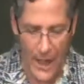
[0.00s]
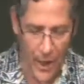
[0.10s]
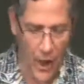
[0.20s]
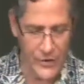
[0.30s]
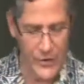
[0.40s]

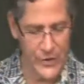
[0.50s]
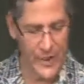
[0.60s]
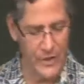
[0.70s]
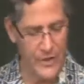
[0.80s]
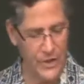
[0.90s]
Now, it also
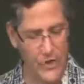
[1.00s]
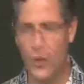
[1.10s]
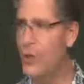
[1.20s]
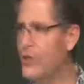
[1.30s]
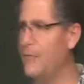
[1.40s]
says that
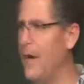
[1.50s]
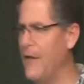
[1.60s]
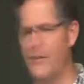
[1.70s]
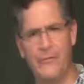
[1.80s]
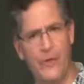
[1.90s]
Judas
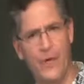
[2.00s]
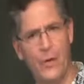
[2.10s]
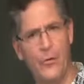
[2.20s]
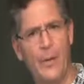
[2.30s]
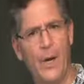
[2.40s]
bought the
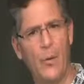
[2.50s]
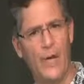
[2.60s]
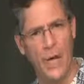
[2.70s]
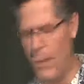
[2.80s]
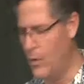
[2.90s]
field, but
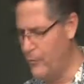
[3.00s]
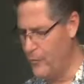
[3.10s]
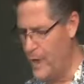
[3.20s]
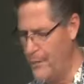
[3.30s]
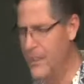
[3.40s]
we know
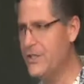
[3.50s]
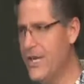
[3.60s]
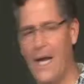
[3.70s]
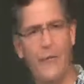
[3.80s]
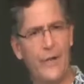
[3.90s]
from
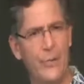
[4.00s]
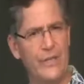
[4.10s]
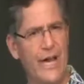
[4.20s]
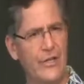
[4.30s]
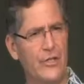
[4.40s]
this account that it
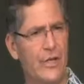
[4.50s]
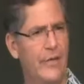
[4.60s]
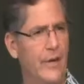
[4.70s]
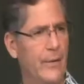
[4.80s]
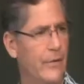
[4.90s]
was
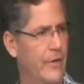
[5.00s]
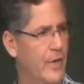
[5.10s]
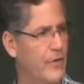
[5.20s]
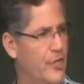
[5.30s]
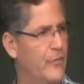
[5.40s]
actually
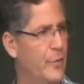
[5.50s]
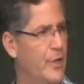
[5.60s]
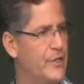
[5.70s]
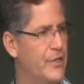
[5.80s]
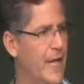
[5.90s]
the chief
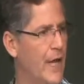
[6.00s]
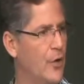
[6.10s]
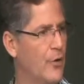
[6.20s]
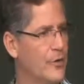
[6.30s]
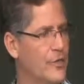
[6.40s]
priests and the
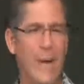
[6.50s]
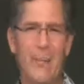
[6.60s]
elders,